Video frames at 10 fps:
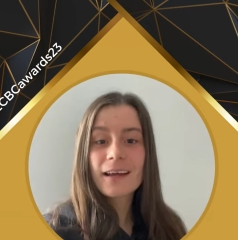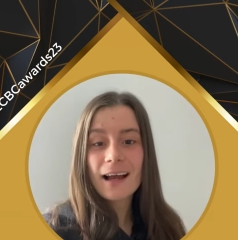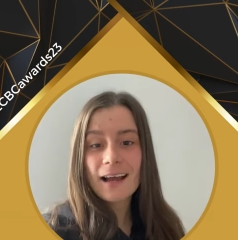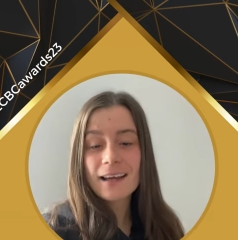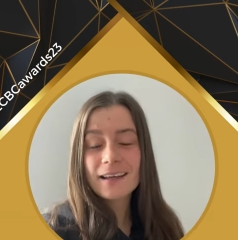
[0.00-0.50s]

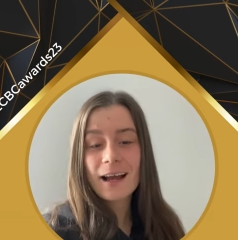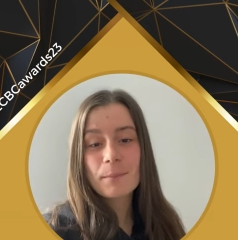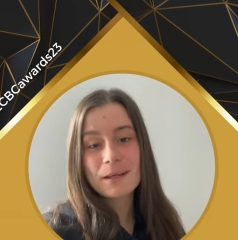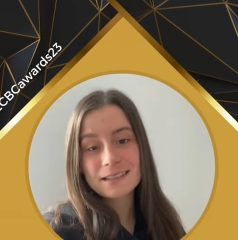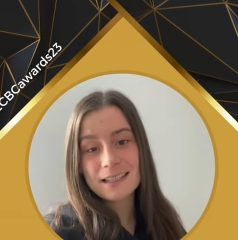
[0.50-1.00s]
Hi,
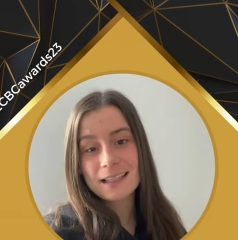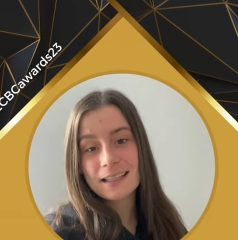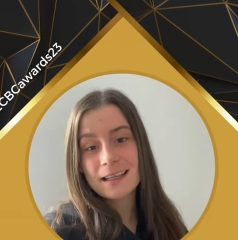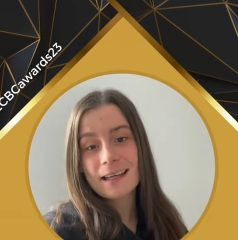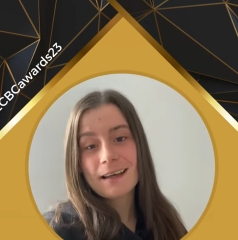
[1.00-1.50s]
I'm Issy
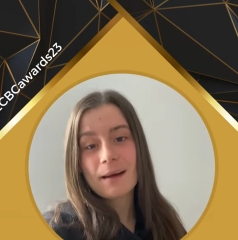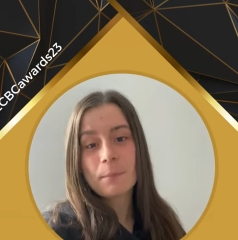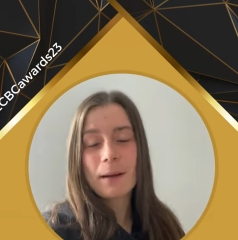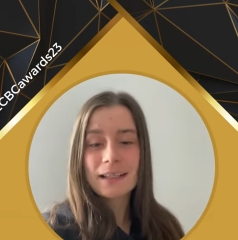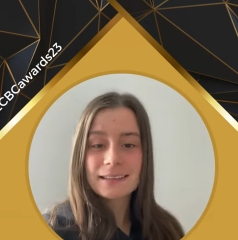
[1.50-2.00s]

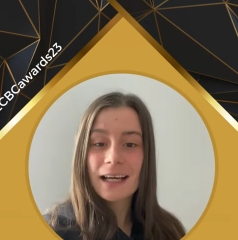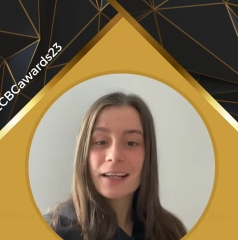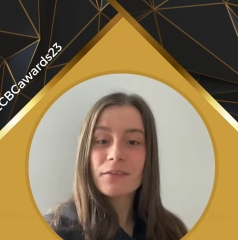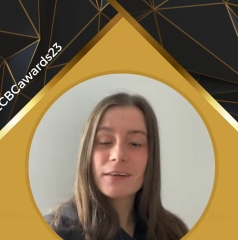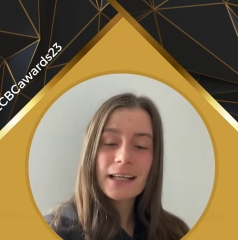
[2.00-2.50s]
and Bechtel
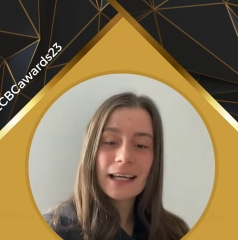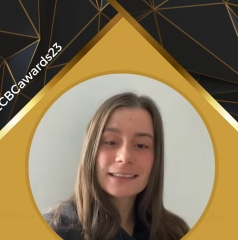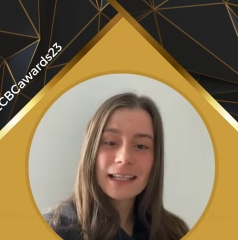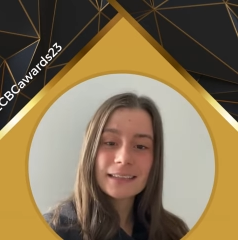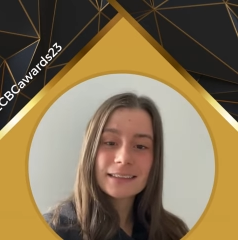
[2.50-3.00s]
are really
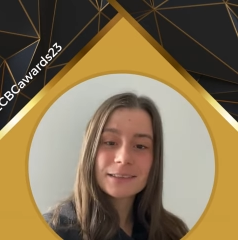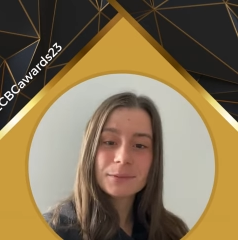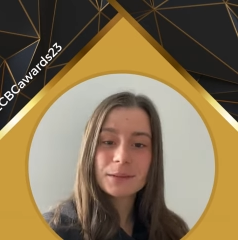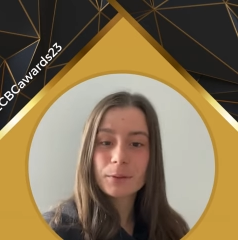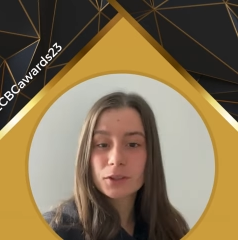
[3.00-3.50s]
excited to be
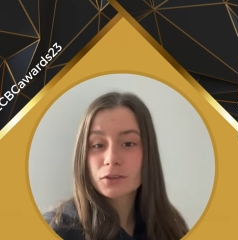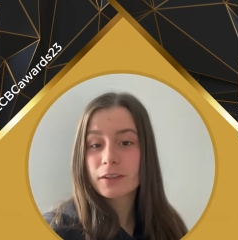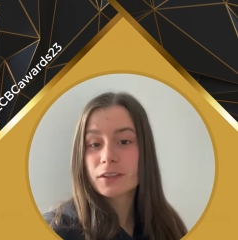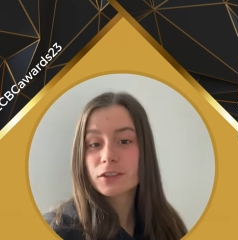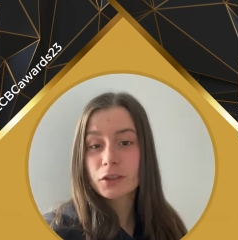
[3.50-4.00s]

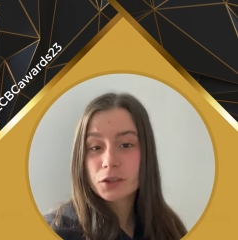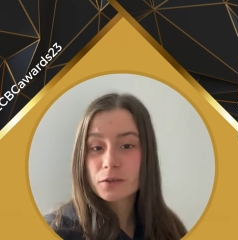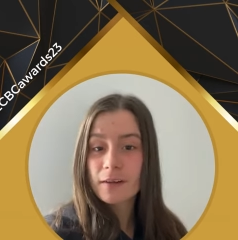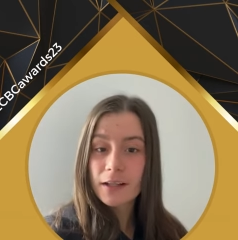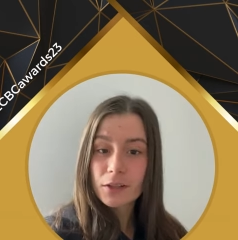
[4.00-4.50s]
sponsoring the Social
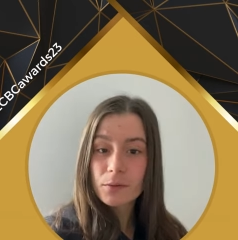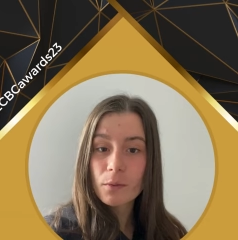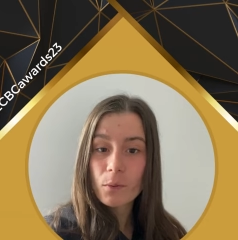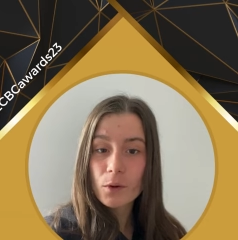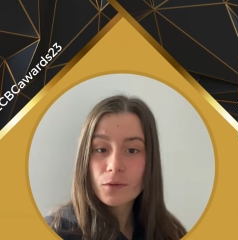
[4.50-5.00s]
Value
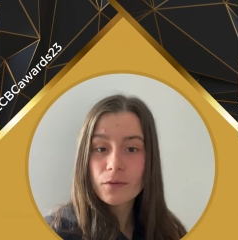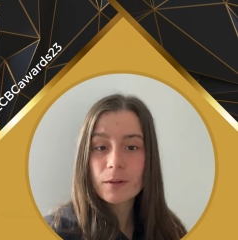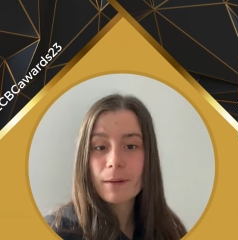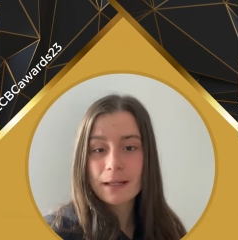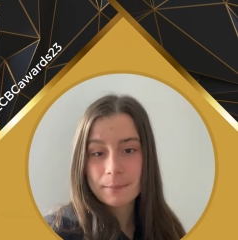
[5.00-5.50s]
Award for the
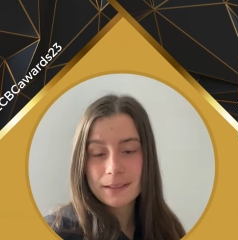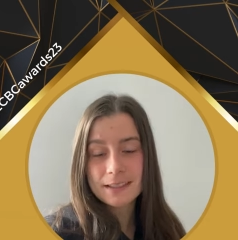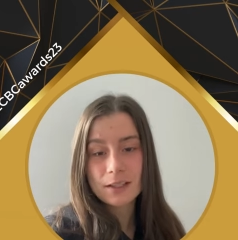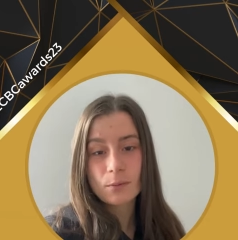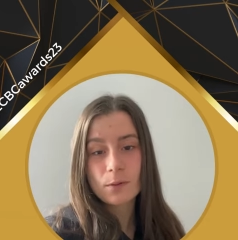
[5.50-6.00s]

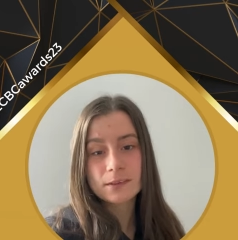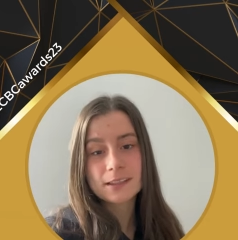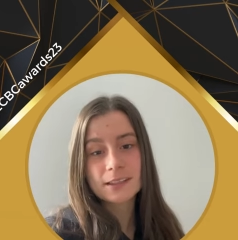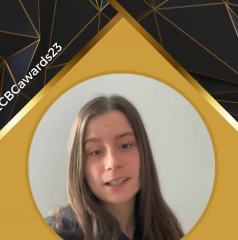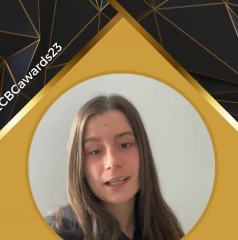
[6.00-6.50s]
BECBC Awards
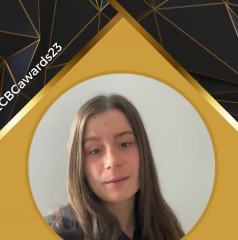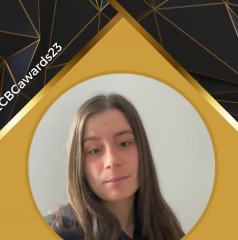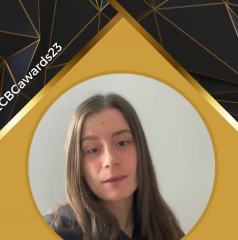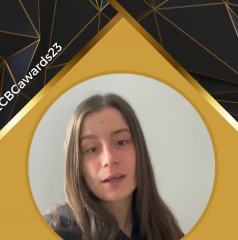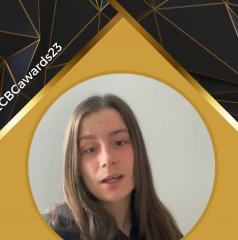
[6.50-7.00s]
this year.
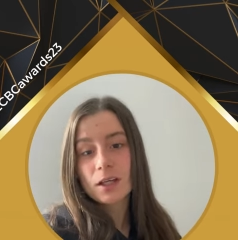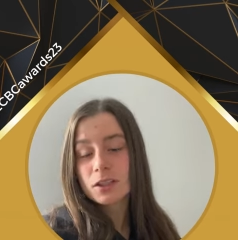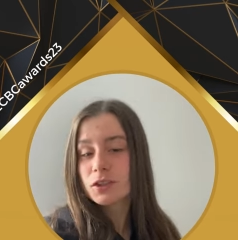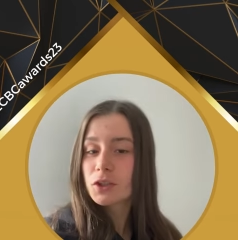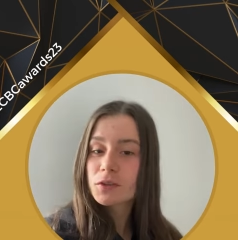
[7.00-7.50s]

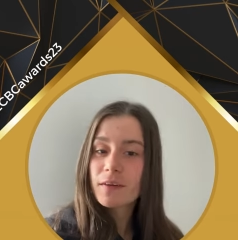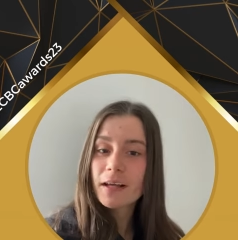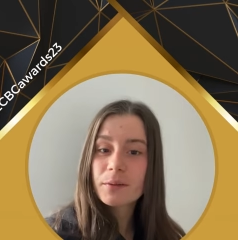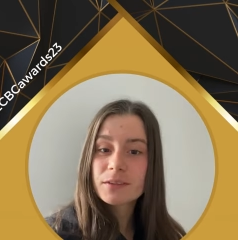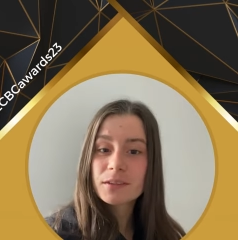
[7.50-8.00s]
Social
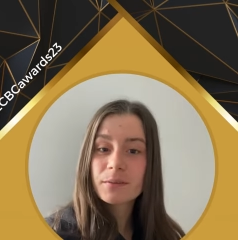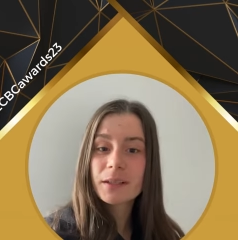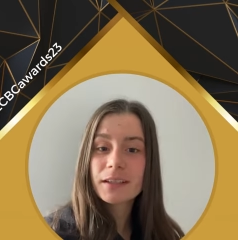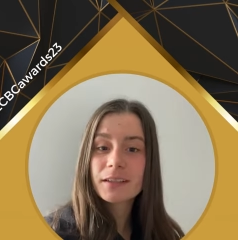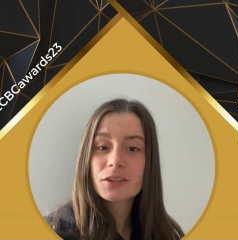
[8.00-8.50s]
value is
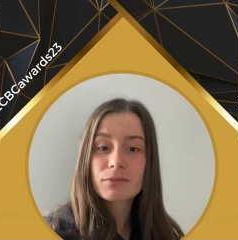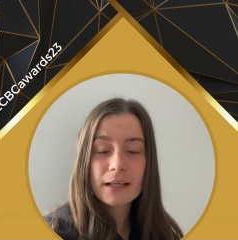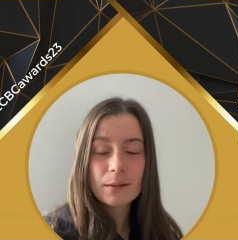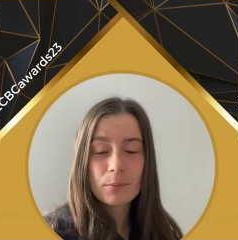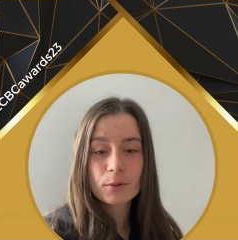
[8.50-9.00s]
something that's
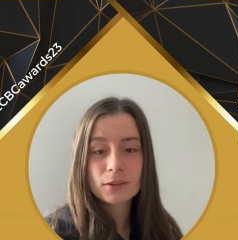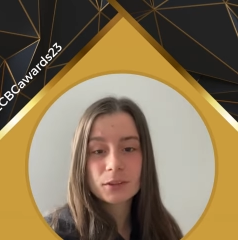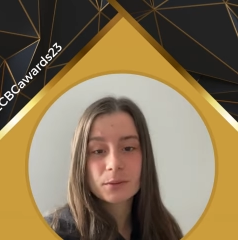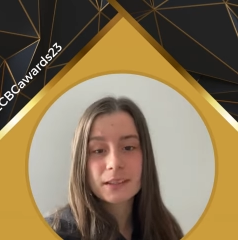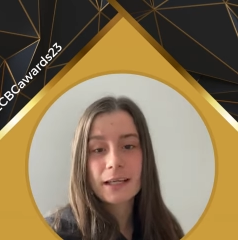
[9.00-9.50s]
really important
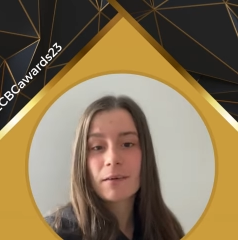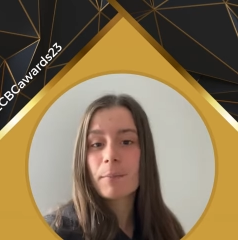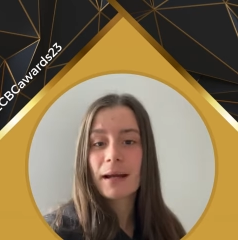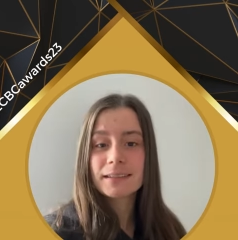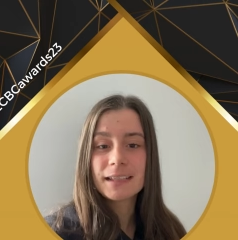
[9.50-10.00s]
to us here at
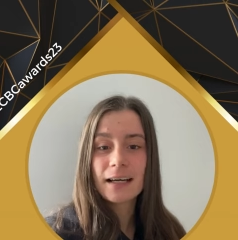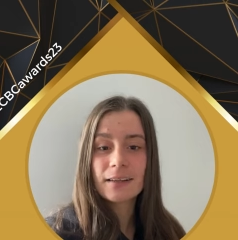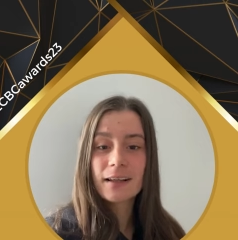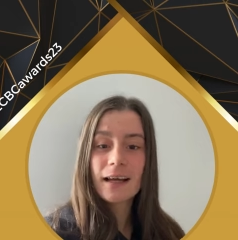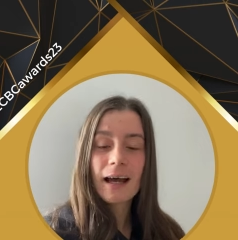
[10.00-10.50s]

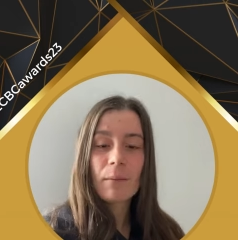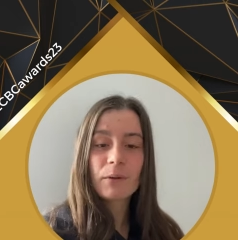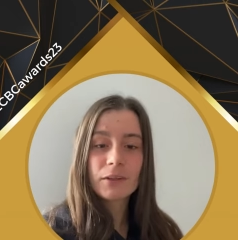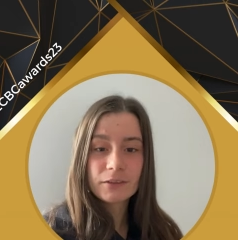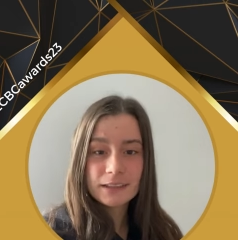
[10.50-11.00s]
Bechtel and
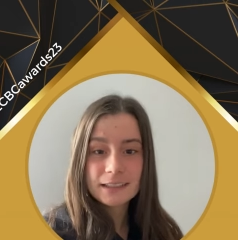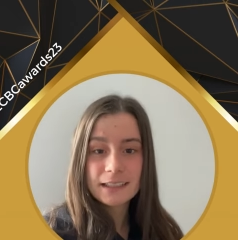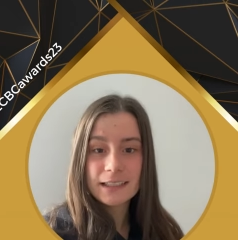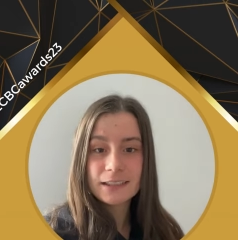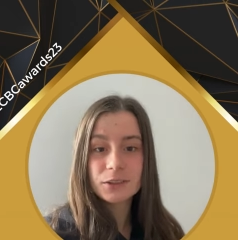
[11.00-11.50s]
we're
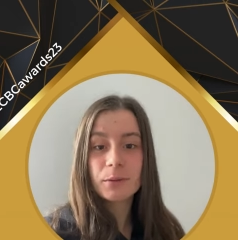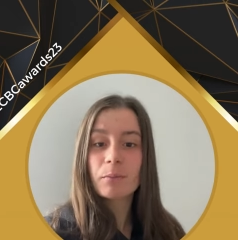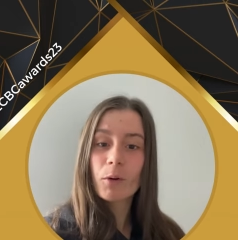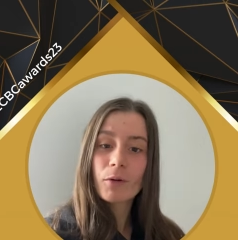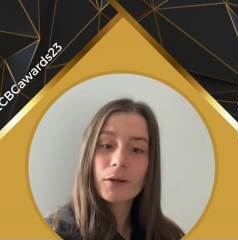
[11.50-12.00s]
increasingly doing
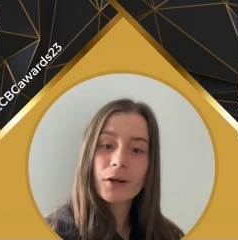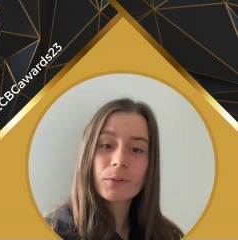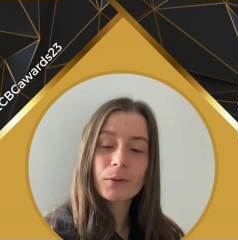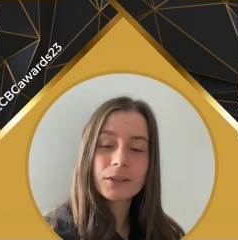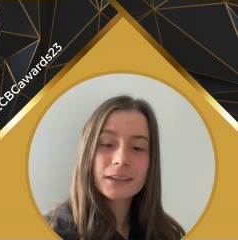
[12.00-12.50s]
more in our
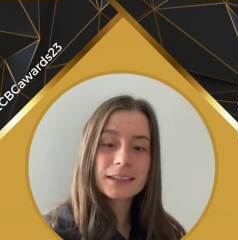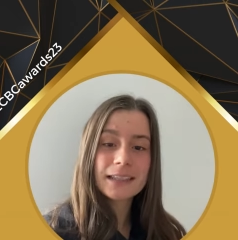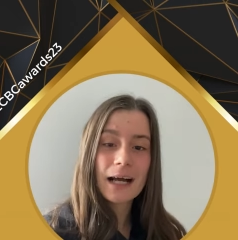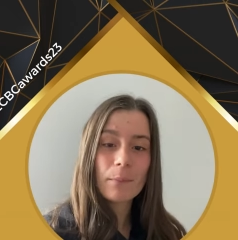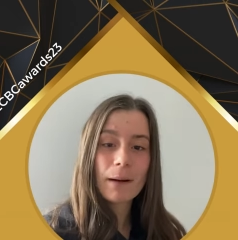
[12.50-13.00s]
community to
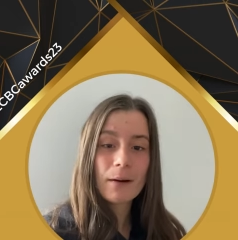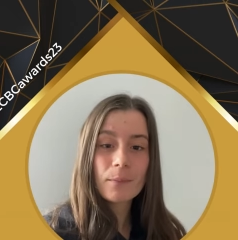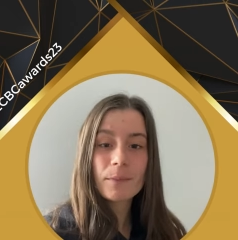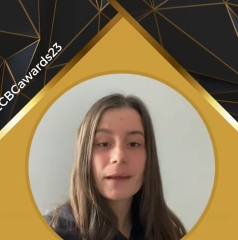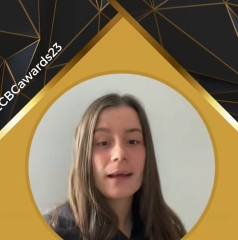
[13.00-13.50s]
help out